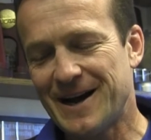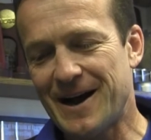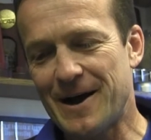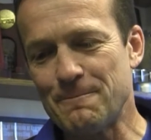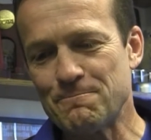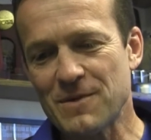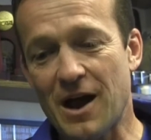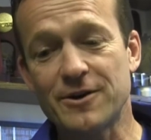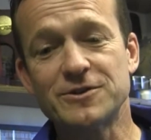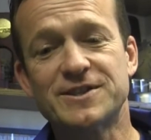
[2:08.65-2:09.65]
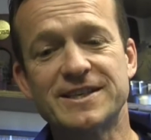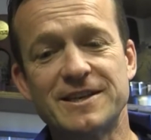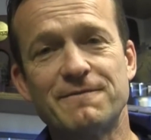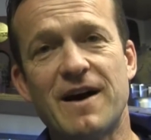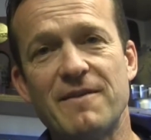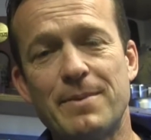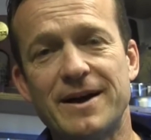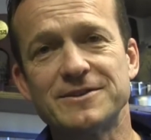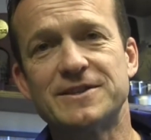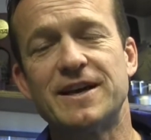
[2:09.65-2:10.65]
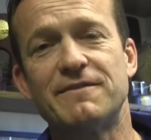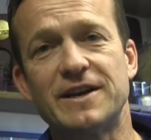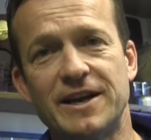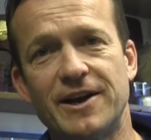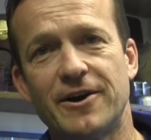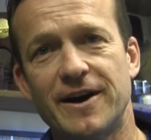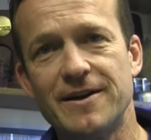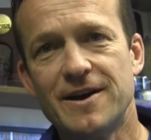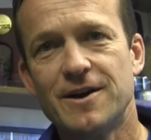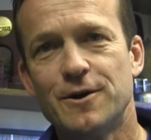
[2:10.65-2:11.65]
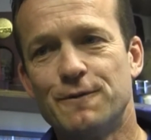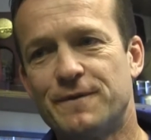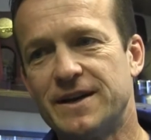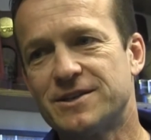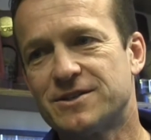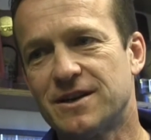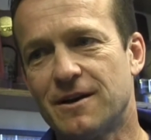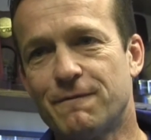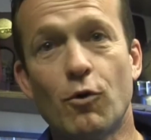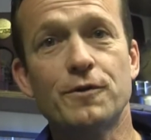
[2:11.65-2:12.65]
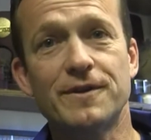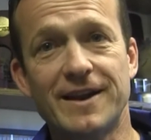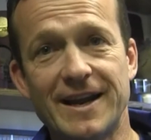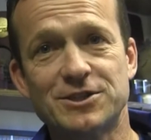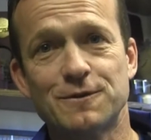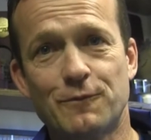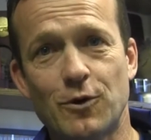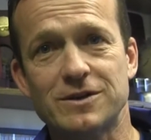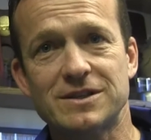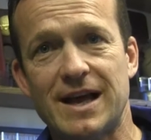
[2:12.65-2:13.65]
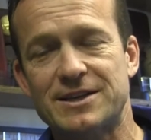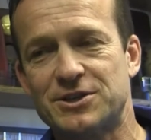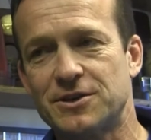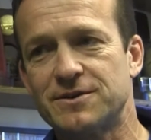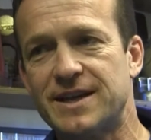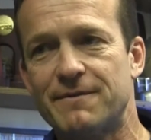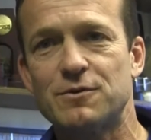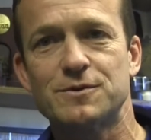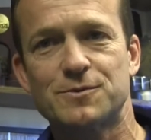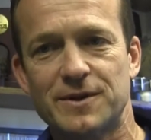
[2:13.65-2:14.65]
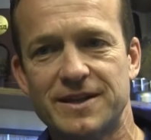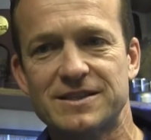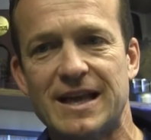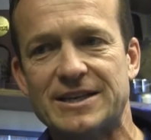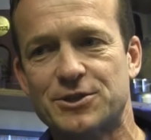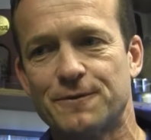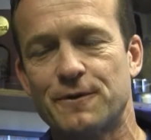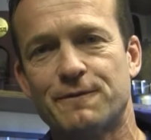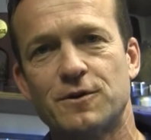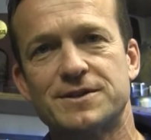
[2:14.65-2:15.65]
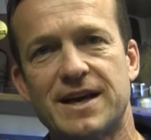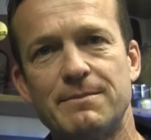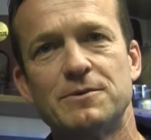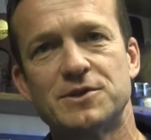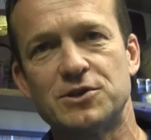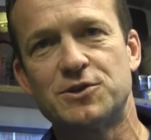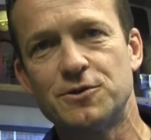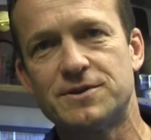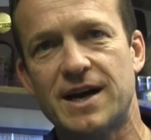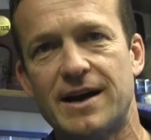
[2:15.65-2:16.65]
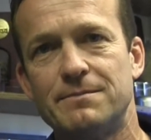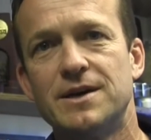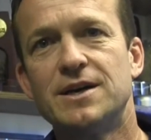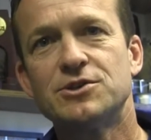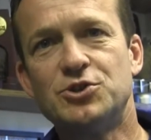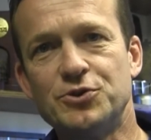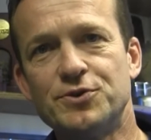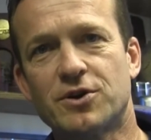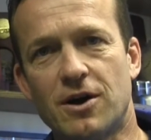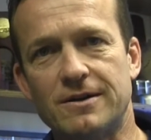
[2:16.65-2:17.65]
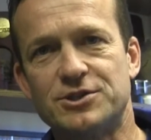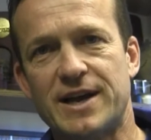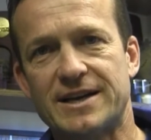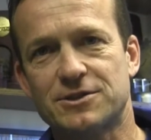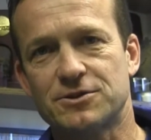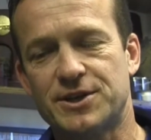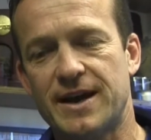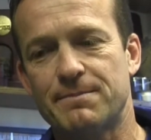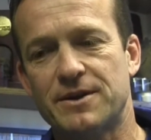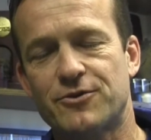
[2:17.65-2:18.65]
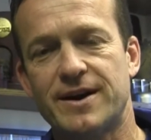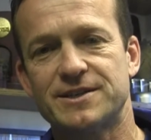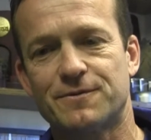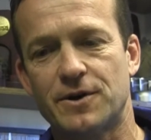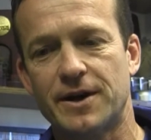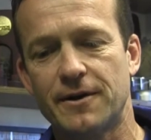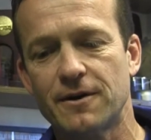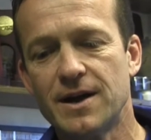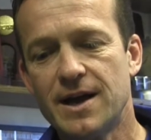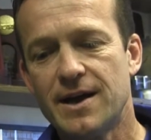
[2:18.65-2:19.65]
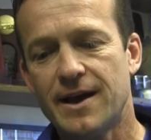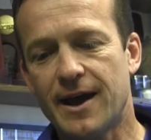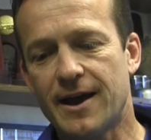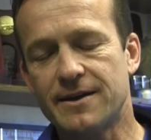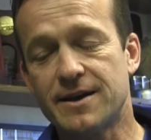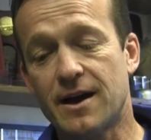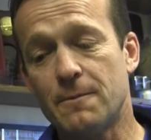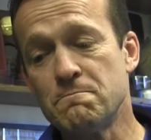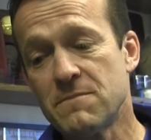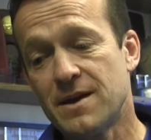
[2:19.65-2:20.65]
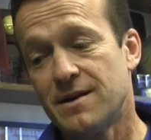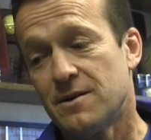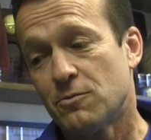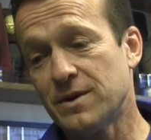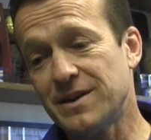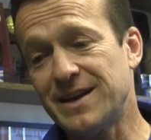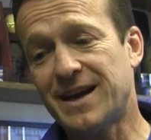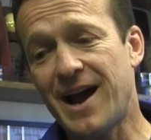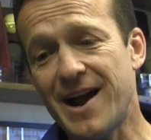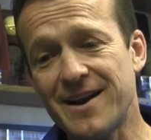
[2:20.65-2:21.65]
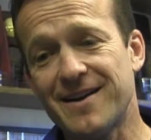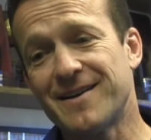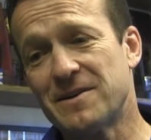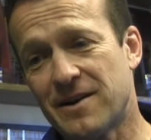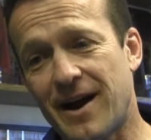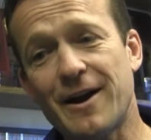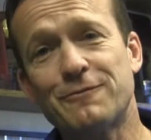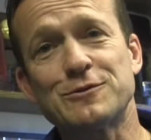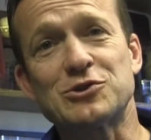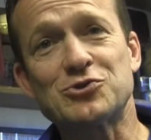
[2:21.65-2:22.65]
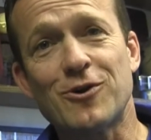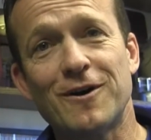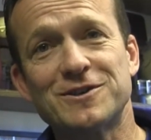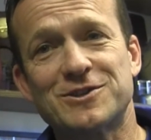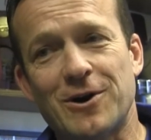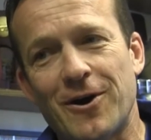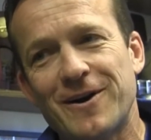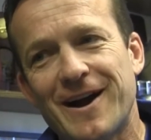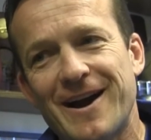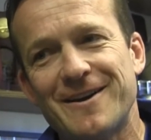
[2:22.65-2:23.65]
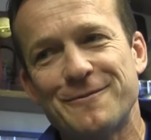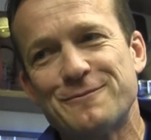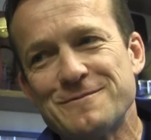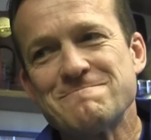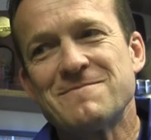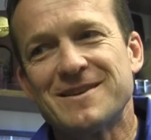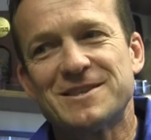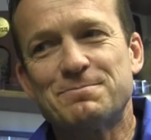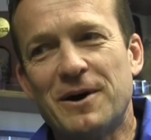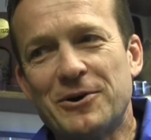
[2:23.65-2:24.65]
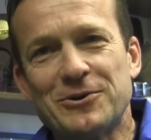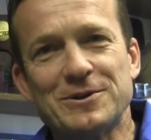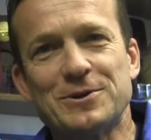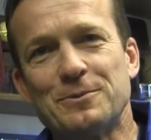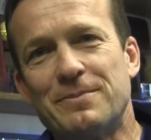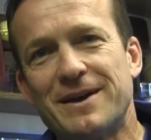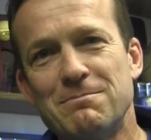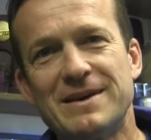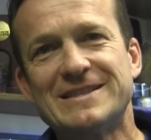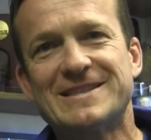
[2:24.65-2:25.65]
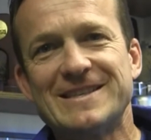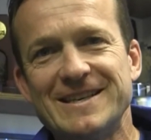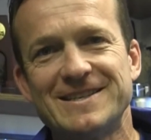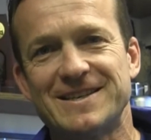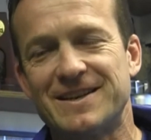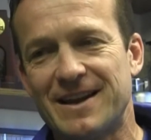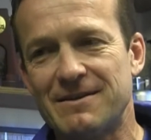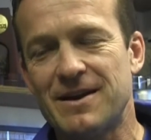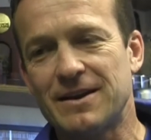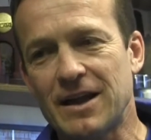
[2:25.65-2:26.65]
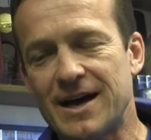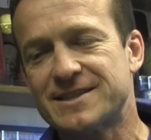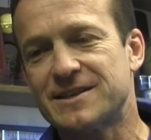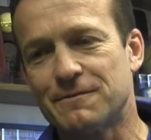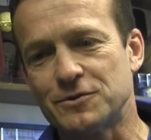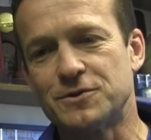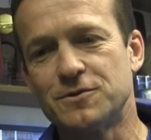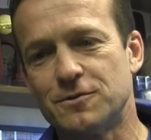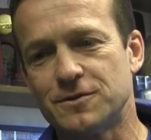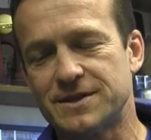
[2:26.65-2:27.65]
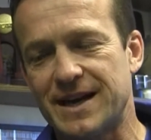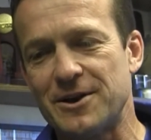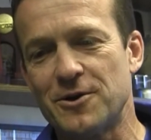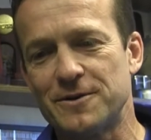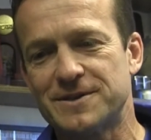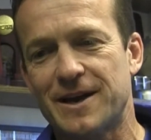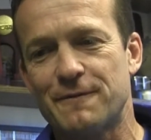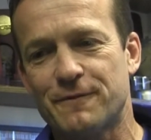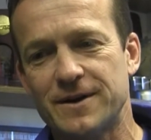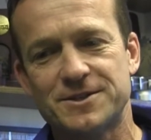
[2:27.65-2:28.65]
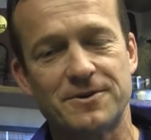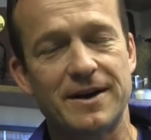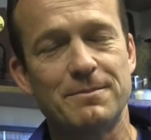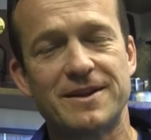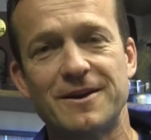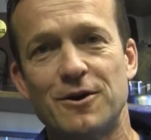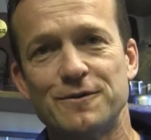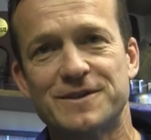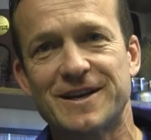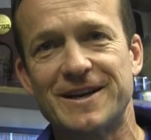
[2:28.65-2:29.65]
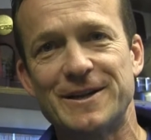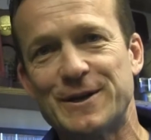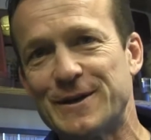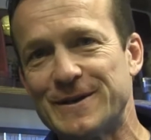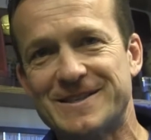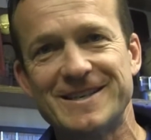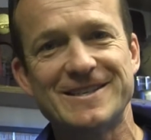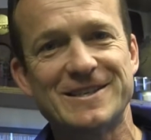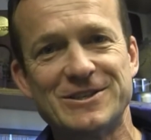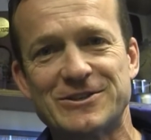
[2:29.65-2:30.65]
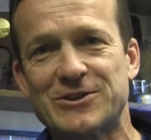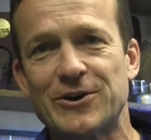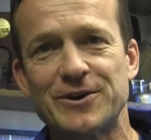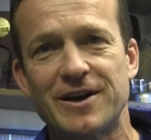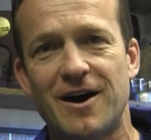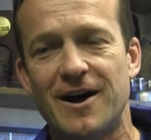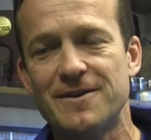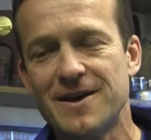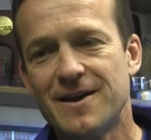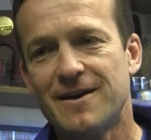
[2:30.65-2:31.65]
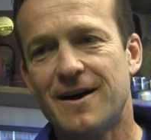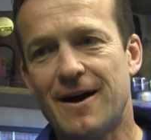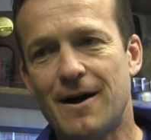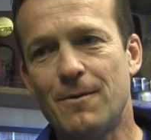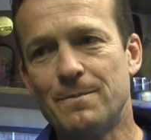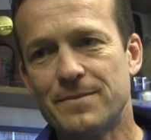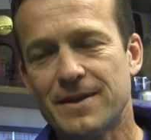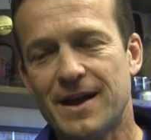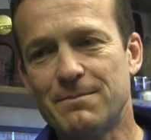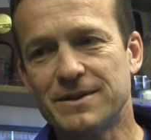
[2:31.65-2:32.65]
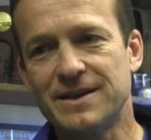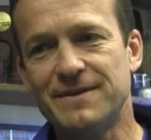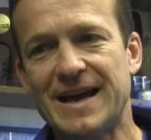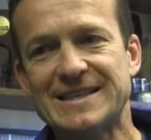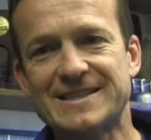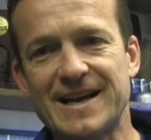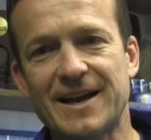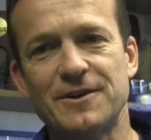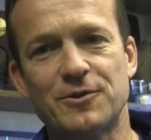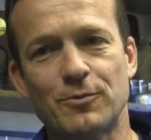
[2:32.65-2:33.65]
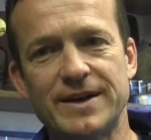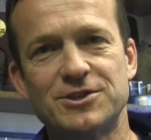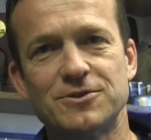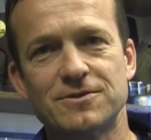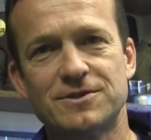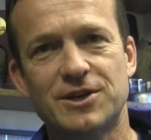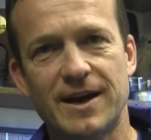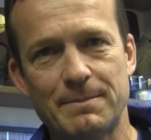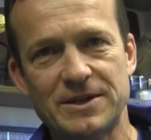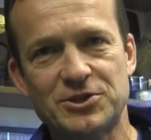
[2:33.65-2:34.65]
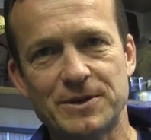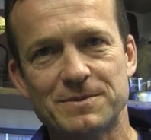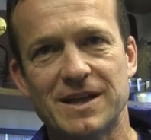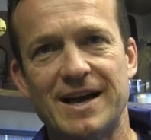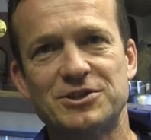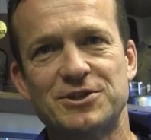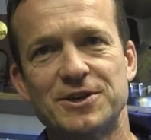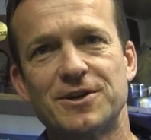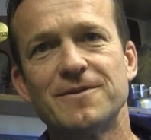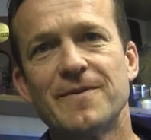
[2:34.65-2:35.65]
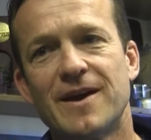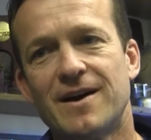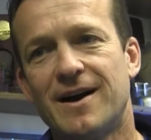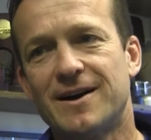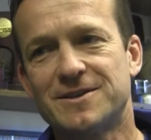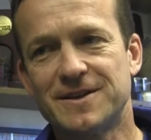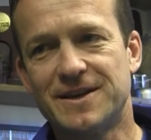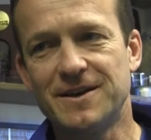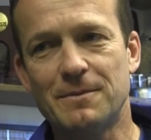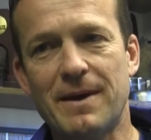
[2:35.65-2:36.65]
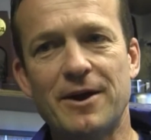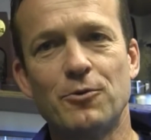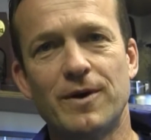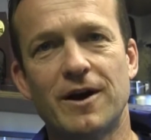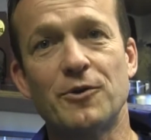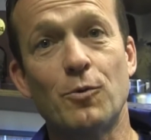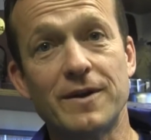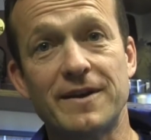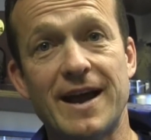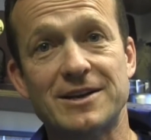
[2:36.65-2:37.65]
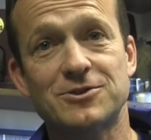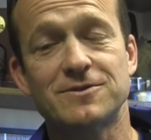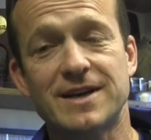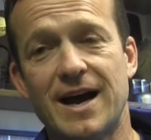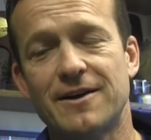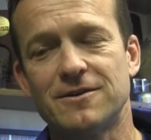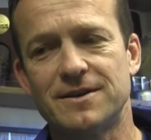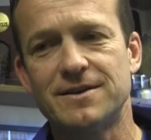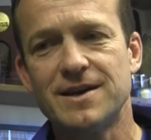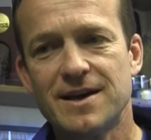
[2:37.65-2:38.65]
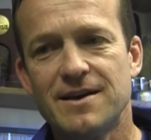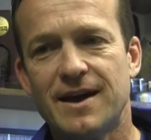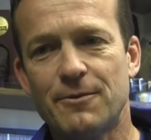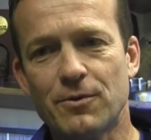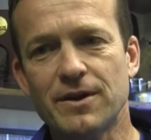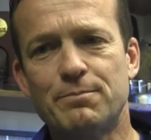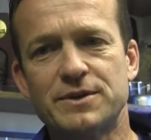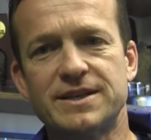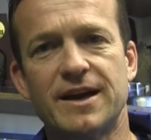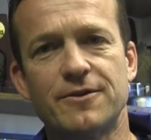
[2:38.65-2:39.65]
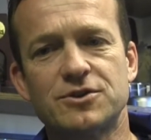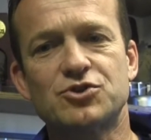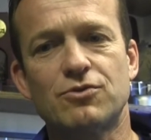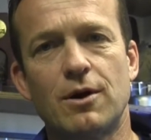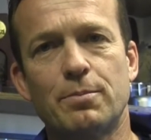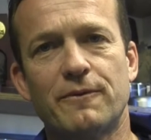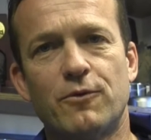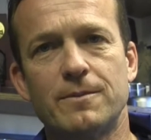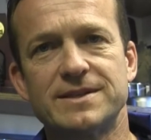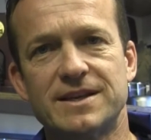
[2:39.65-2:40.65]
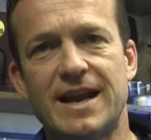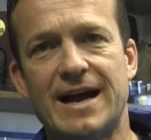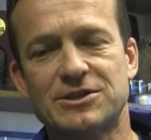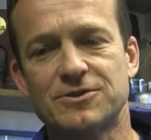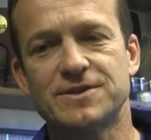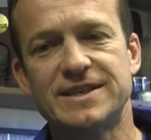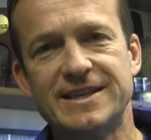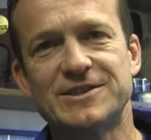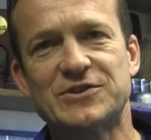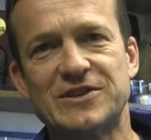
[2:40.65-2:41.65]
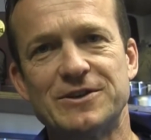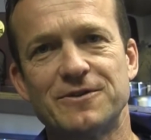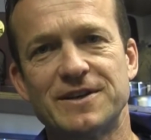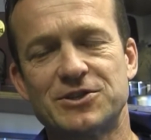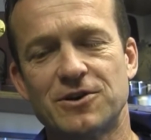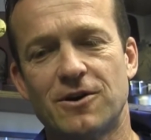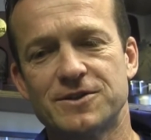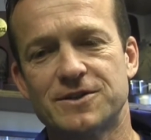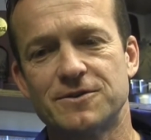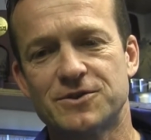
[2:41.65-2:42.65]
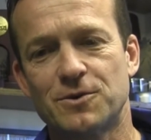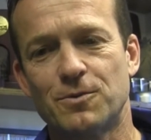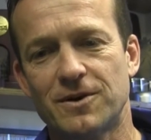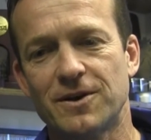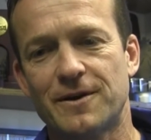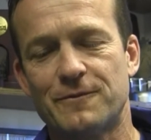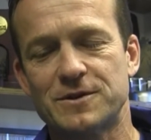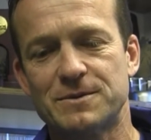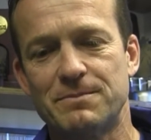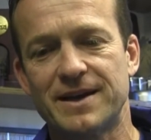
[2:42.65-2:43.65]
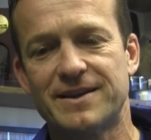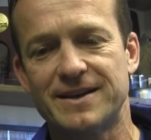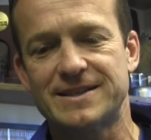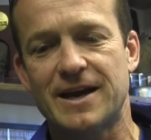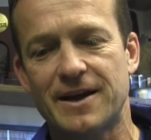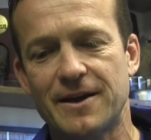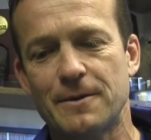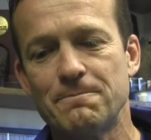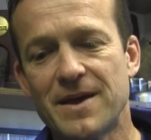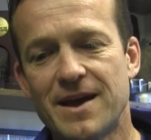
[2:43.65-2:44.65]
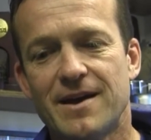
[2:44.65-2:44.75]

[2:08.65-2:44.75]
Um, 165 pounds, Devin Aguirre, who finished uh, fourth in the nation for us last year. Devin was with us last year for the first time. He was a two-time junior college national champ that transferred here, and um, really kind of got off to a strong start. Kind of sputtered a little bit mid-season and, and, lost several duels, and I know he was kind of frustrated, but then all of a sudden at the end of the season he just turned it on. Um, I believe he got second at the regional championships last year uh, to the young man who went on to win the national title and, and really put together a strong performance at nationals, and he's a senior this year also, so we're looking for some big things out of him.